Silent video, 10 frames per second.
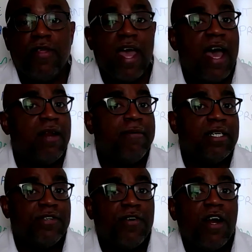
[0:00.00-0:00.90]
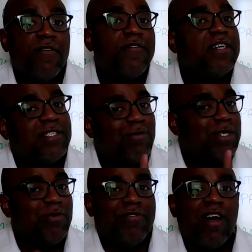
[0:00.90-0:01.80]
they add a bunch of artifice,
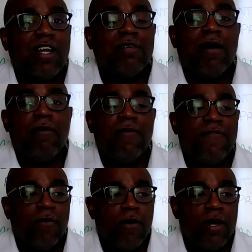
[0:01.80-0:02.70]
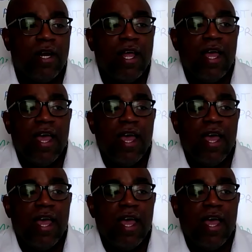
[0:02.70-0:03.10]
which we've talked about before.